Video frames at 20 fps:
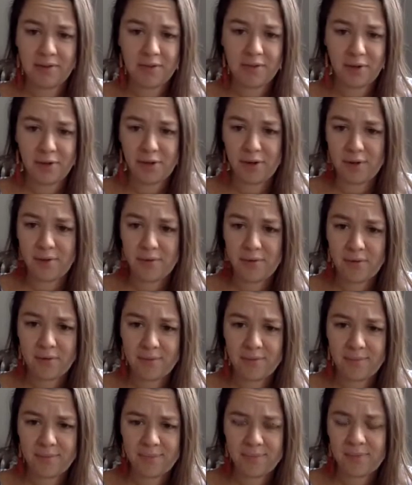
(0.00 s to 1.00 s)
the earth.
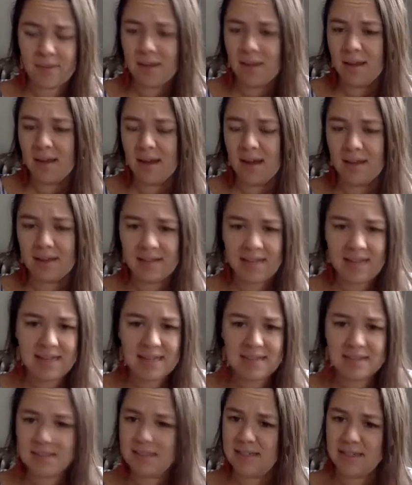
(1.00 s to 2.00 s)
A
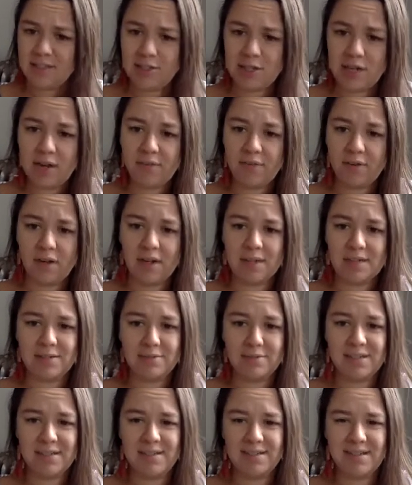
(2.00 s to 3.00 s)
last-ditch effort to
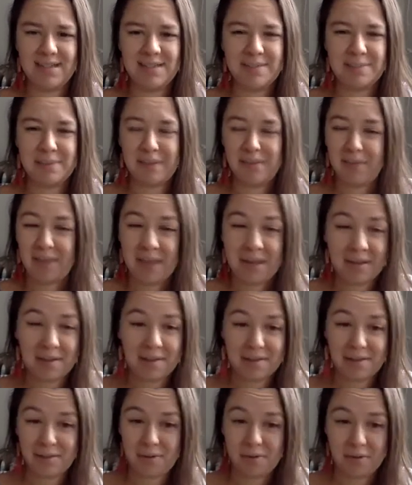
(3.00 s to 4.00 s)
reach these pathetic
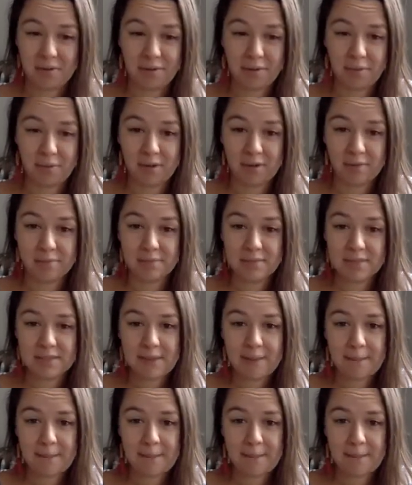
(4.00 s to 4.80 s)
little earthworms.